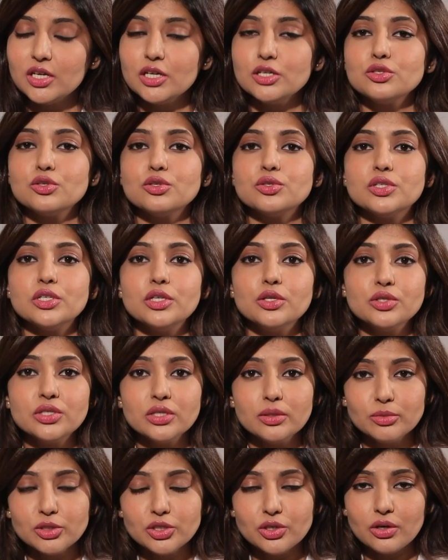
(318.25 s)
So see your
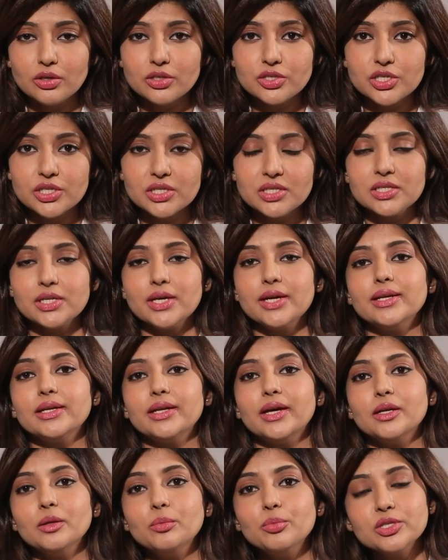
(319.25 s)
dermatologist and
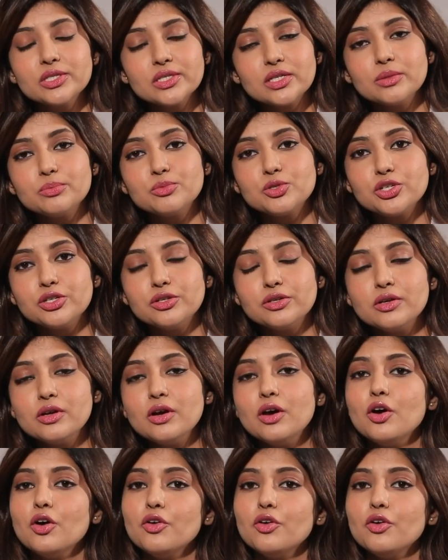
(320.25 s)
get a prescription